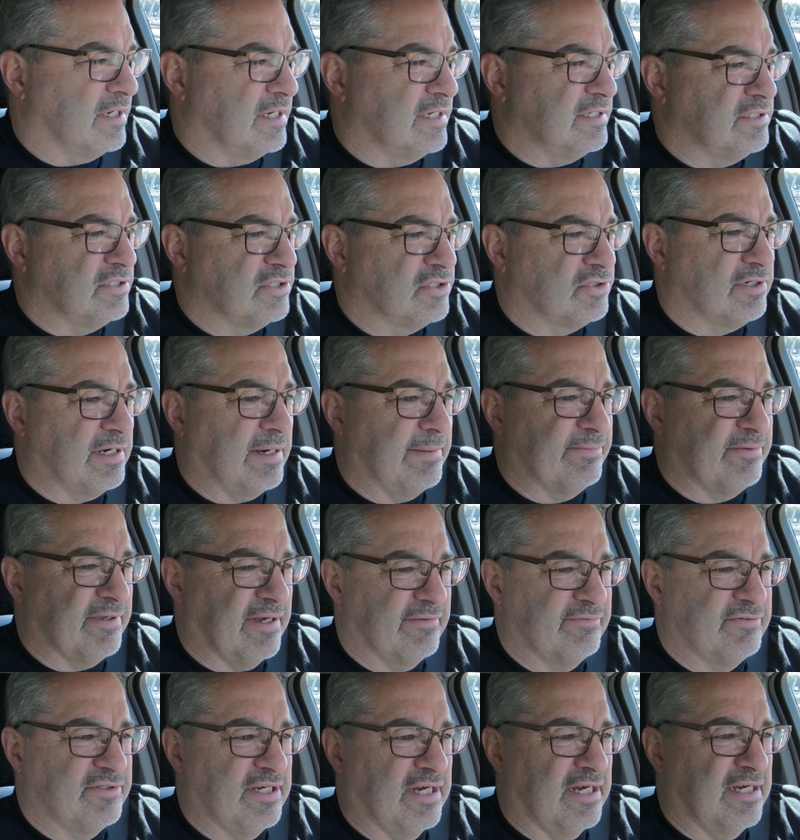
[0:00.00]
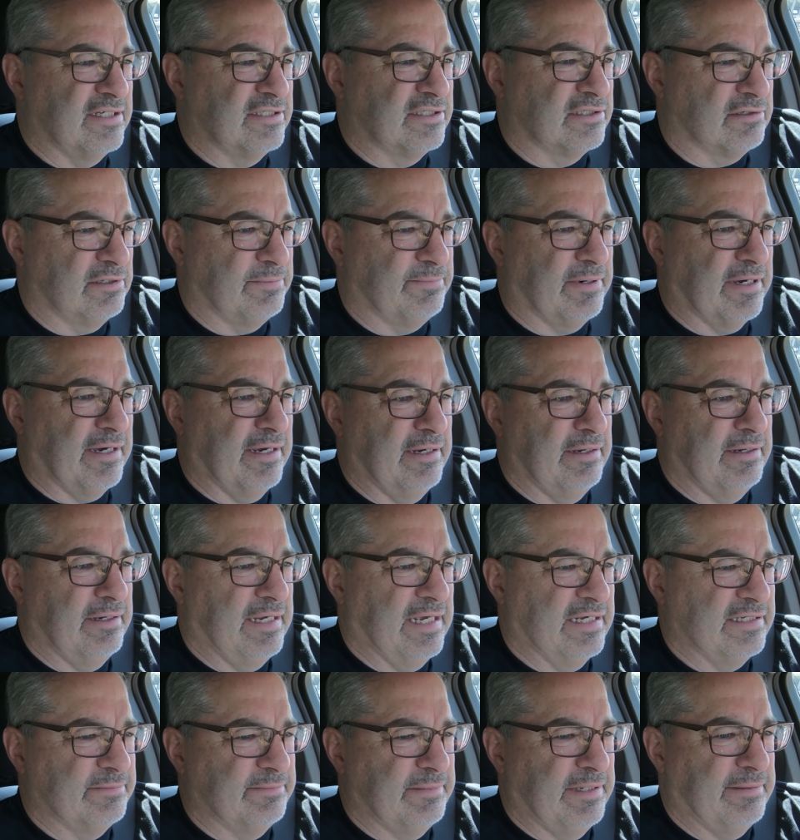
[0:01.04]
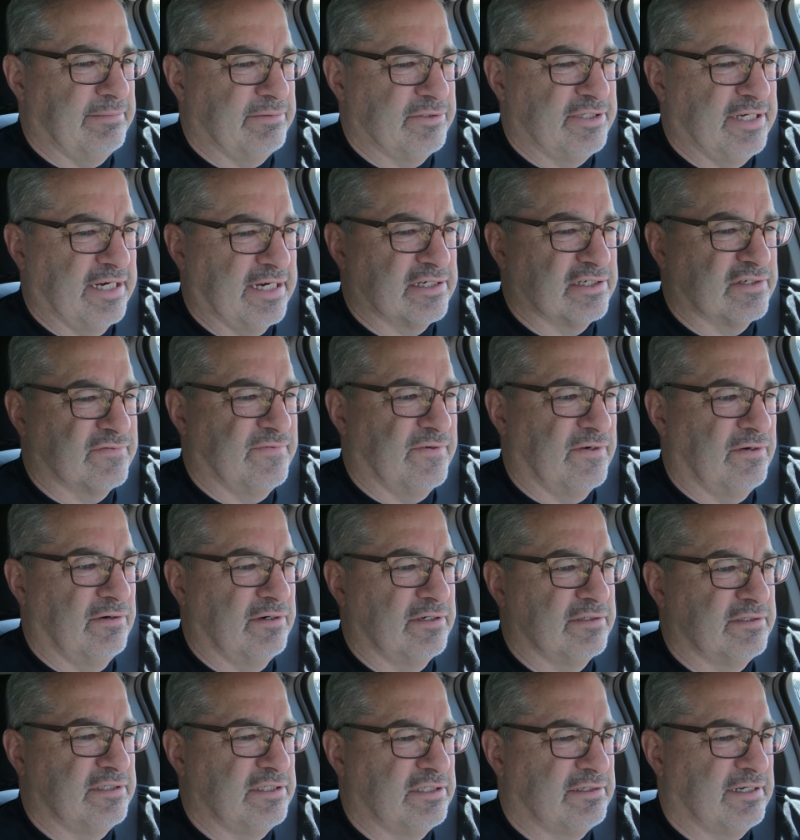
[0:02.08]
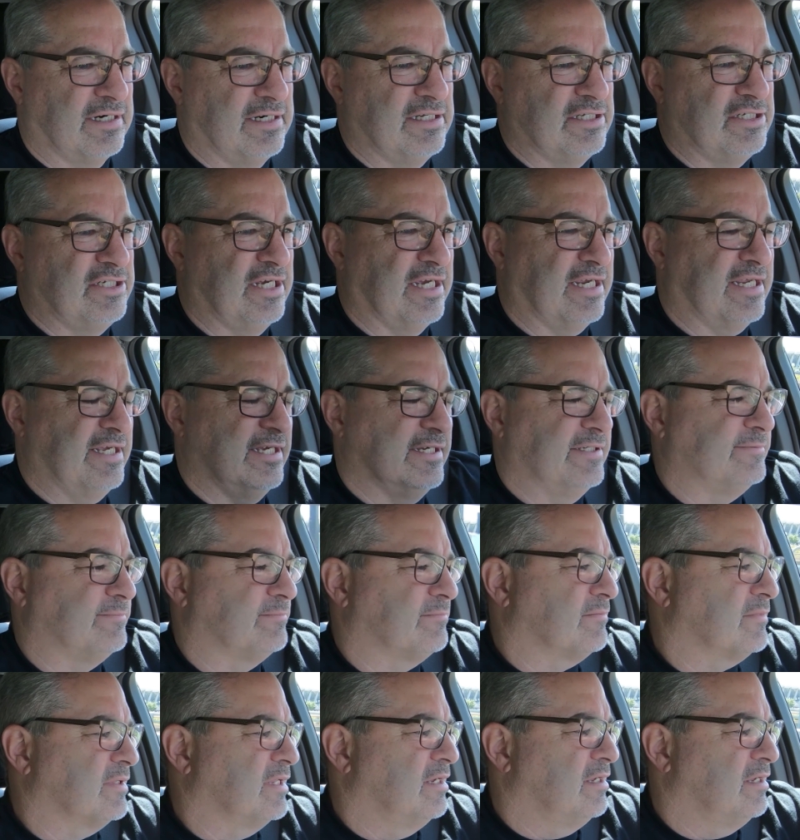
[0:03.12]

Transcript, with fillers: I just dropped off John, so he probably hasn't been able to check his phone because he's trying to check in.